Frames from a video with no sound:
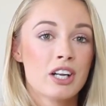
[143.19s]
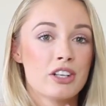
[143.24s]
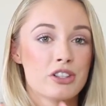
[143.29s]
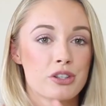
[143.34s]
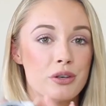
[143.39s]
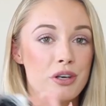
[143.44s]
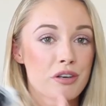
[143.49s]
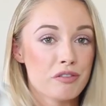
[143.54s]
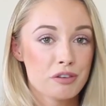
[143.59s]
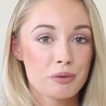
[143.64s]

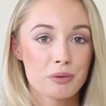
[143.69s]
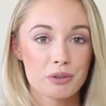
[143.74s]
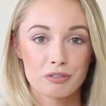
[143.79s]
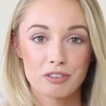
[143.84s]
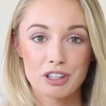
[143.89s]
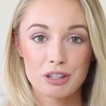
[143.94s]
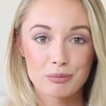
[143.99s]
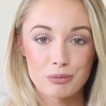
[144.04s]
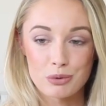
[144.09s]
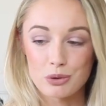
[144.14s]
So if you want to
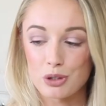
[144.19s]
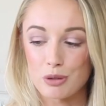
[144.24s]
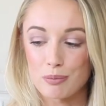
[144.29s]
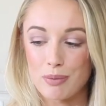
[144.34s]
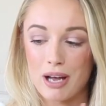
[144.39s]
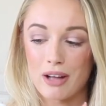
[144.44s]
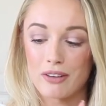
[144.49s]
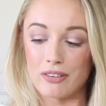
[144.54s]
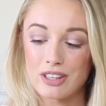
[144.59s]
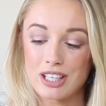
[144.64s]
read more
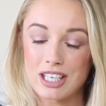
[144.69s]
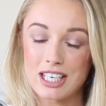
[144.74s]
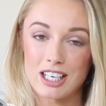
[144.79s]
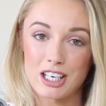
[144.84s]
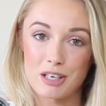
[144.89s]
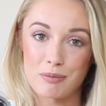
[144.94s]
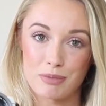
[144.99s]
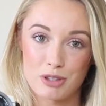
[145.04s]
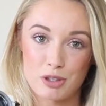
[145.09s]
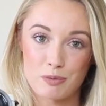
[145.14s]
about the
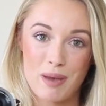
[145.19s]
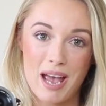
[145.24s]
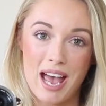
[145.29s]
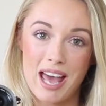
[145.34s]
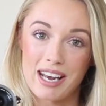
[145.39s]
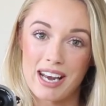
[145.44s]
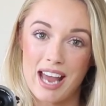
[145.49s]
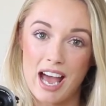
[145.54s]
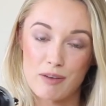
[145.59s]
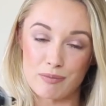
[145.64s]
Olympus
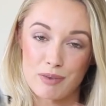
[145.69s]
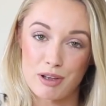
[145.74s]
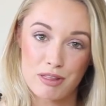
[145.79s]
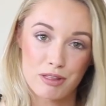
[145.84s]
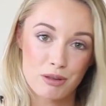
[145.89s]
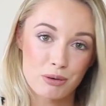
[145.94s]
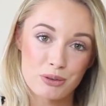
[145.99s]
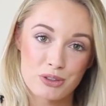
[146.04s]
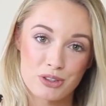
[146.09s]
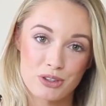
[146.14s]
pen and my
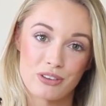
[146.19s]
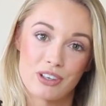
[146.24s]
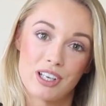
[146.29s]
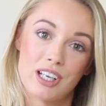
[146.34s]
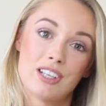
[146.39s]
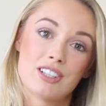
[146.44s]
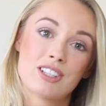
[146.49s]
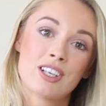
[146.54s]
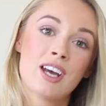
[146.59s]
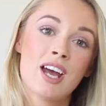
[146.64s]
thoughts on
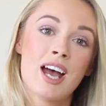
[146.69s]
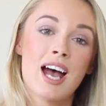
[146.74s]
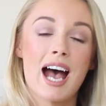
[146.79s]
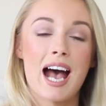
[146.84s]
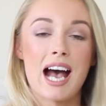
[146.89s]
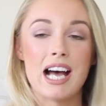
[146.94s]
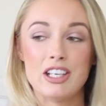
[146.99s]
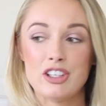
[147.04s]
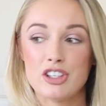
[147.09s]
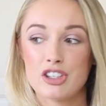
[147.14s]
it
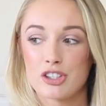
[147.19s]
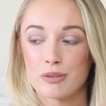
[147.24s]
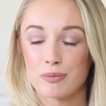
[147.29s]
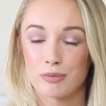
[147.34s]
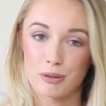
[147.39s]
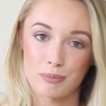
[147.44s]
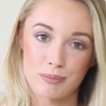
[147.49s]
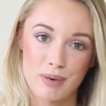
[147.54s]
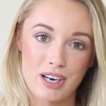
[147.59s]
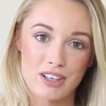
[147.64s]
and some
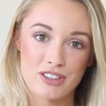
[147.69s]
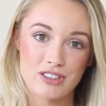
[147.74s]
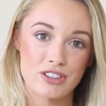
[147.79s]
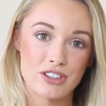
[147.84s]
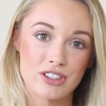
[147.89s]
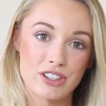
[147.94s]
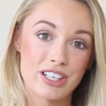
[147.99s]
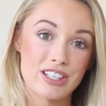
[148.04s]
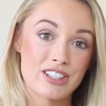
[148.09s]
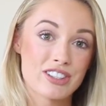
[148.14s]

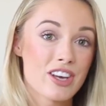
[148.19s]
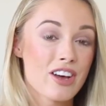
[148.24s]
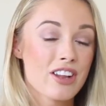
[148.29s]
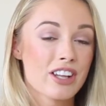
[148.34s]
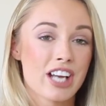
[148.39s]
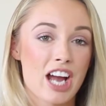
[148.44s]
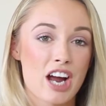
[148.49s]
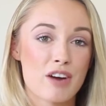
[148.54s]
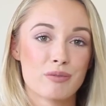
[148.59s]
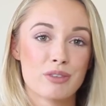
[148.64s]
comparisons against
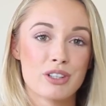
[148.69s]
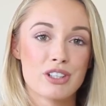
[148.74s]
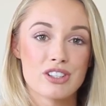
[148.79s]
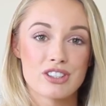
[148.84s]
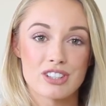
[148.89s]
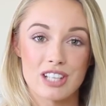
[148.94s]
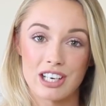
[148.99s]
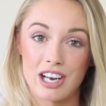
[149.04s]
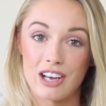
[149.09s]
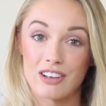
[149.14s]
other
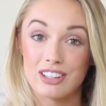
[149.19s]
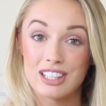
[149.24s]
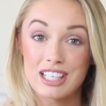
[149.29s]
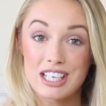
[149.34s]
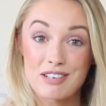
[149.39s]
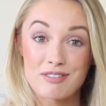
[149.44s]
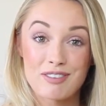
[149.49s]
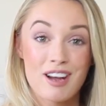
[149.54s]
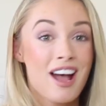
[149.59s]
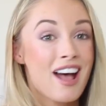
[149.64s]
cameras, then I'll
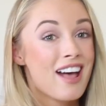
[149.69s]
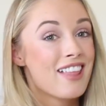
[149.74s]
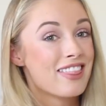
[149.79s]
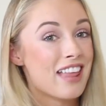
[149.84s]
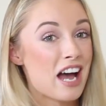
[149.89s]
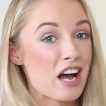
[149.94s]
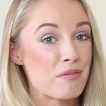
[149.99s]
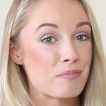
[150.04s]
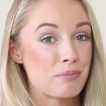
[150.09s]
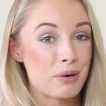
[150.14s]
leave
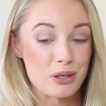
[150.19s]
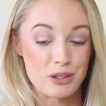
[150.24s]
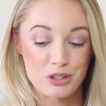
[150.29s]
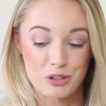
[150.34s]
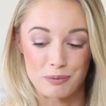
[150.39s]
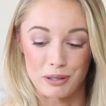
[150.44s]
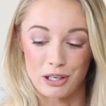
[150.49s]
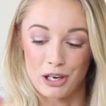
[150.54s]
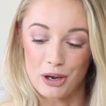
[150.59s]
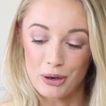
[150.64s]
uh,
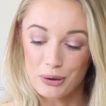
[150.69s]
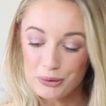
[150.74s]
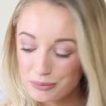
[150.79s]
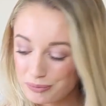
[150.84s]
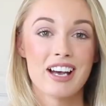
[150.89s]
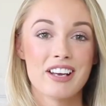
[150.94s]
post below.